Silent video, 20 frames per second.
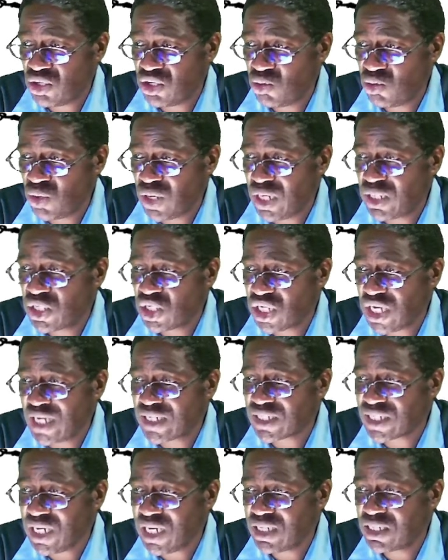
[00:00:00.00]
You can
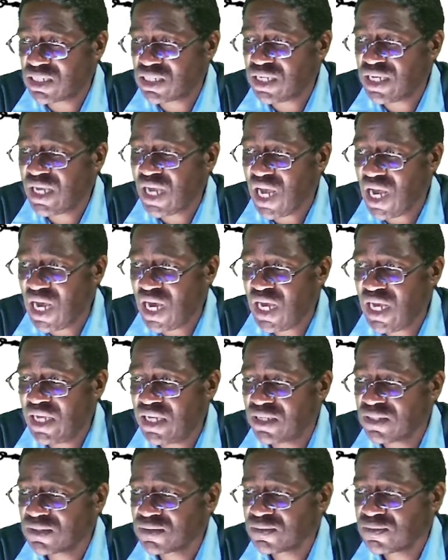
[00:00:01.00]
chat and say
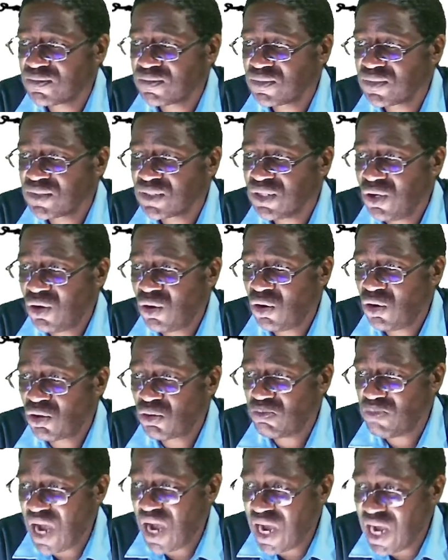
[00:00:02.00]
hi or
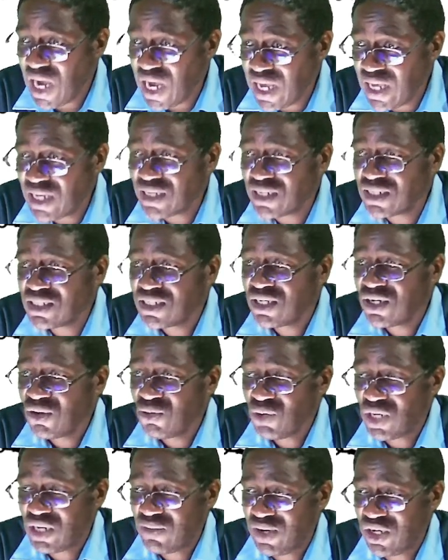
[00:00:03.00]
bye,
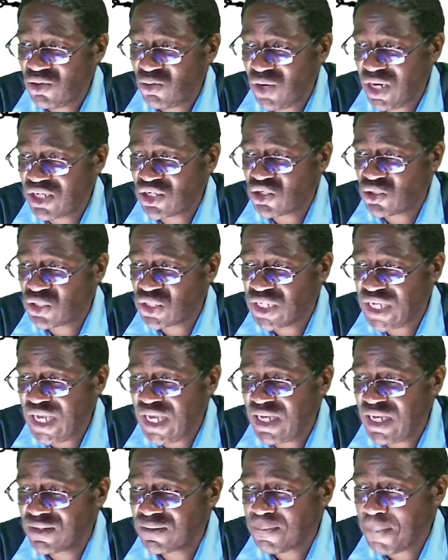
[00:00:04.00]
whatever you want to say.